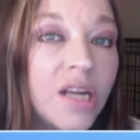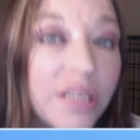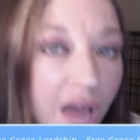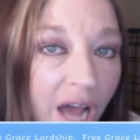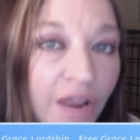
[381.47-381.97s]

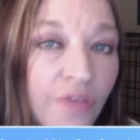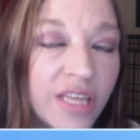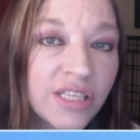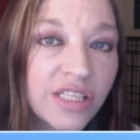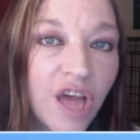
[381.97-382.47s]
None of
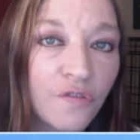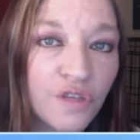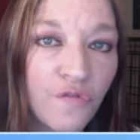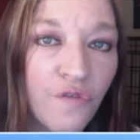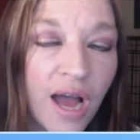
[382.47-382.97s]
this stuff
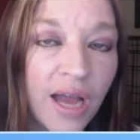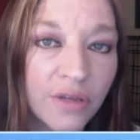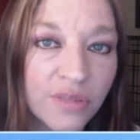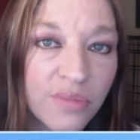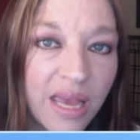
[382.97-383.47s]

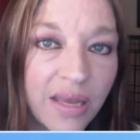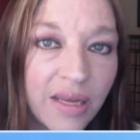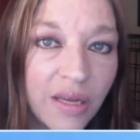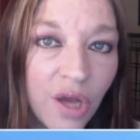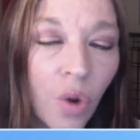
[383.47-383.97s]
defiles me.
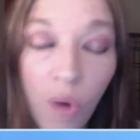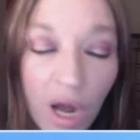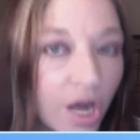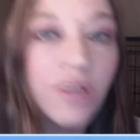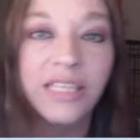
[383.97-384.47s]

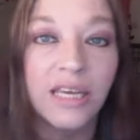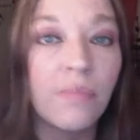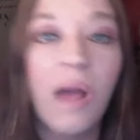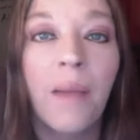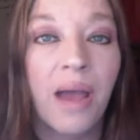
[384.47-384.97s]
What goes in
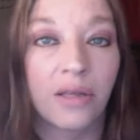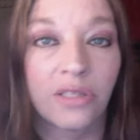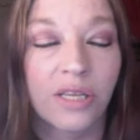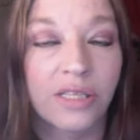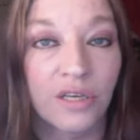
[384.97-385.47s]
my mouth
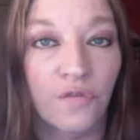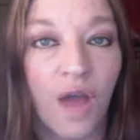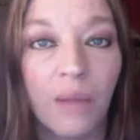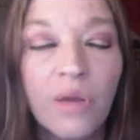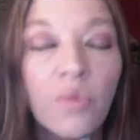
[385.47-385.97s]
doesn't
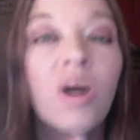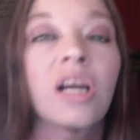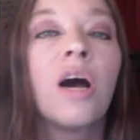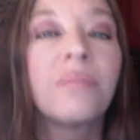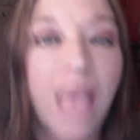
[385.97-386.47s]
defile me. What
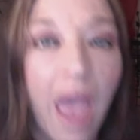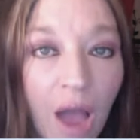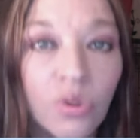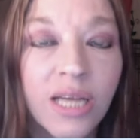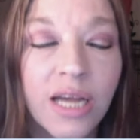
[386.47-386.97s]
comes
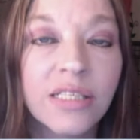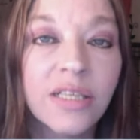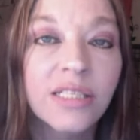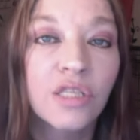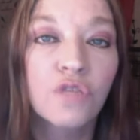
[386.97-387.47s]
out does
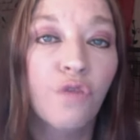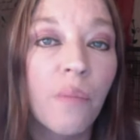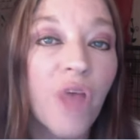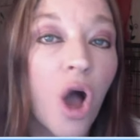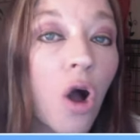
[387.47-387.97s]
because it's
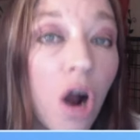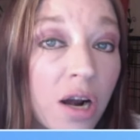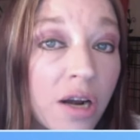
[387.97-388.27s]
from the heart.